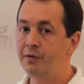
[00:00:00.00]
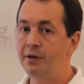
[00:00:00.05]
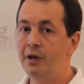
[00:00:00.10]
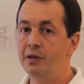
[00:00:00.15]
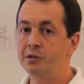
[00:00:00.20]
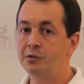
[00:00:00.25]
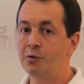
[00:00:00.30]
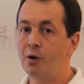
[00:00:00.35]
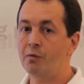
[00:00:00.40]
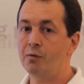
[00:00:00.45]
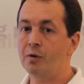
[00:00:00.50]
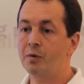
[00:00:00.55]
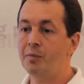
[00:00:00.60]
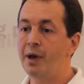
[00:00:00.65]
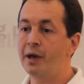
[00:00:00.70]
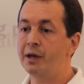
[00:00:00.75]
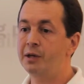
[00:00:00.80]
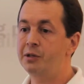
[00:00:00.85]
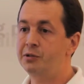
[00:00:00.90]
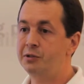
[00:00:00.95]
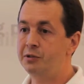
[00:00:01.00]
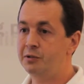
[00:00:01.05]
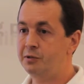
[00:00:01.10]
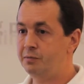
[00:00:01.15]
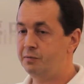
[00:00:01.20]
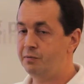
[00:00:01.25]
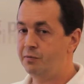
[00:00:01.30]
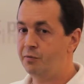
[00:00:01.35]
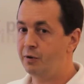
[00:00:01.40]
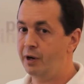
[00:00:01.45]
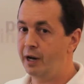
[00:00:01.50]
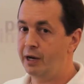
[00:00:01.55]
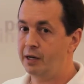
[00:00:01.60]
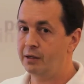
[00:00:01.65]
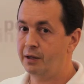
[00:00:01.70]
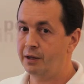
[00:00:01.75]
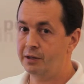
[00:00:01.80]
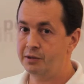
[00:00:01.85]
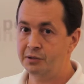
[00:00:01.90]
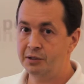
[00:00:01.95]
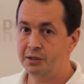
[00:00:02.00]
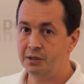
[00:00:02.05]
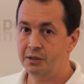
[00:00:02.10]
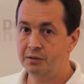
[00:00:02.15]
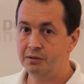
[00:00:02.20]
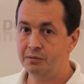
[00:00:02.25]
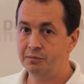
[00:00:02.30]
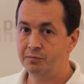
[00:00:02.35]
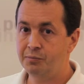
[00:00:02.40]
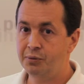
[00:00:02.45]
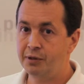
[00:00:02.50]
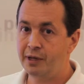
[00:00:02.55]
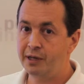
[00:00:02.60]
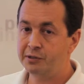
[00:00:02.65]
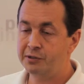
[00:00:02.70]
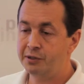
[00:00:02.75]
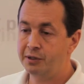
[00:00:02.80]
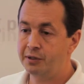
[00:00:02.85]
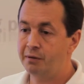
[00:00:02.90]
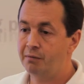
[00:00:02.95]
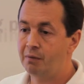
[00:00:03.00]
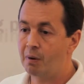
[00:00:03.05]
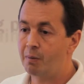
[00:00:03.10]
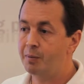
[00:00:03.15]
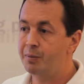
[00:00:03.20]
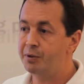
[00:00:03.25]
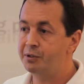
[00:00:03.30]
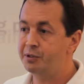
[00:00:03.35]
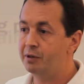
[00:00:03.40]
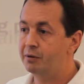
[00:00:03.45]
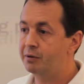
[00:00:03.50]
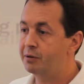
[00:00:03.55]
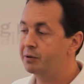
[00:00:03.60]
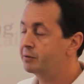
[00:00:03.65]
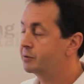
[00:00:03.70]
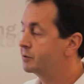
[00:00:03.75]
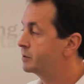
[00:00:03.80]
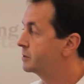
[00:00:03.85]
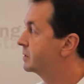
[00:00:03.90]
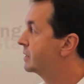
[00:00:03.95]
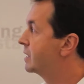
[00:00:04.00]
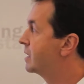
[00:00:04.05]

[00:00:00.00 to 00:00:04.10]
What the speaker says: FEA software packages for analyzing plastic and rubber materials.